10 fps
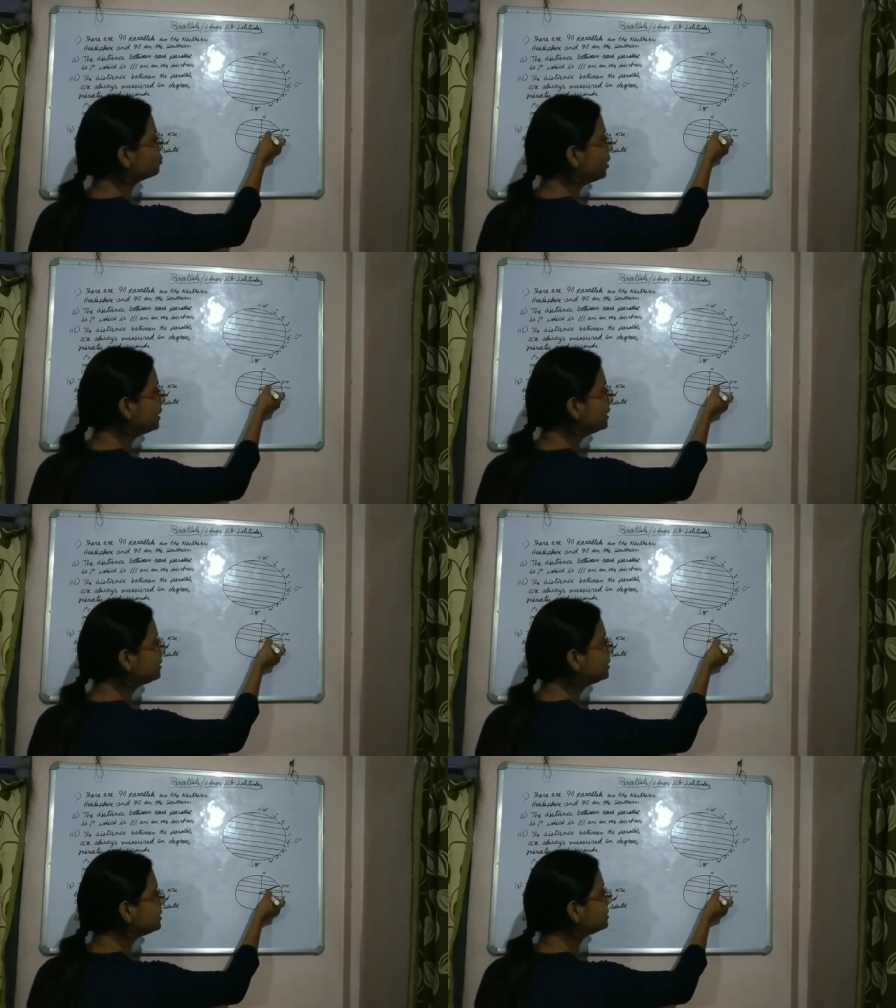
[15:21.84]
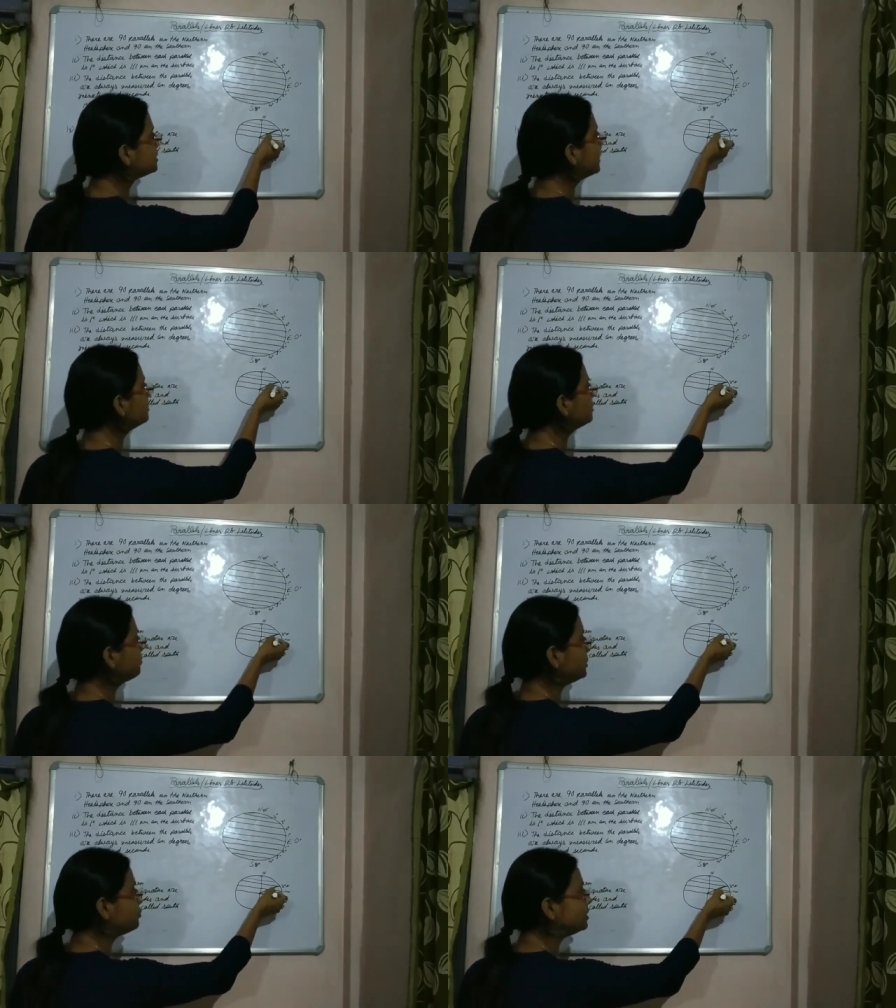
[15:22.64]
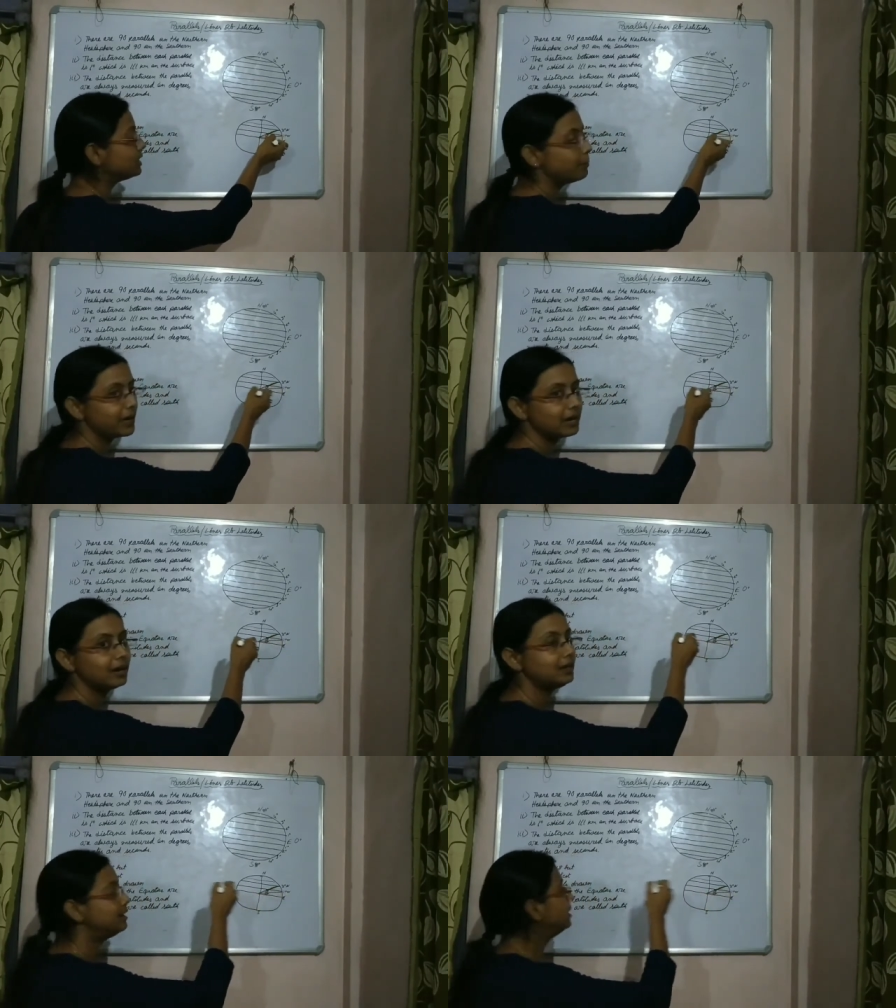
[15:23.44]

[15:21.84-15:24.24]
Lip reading: 1 degree distance between the parallel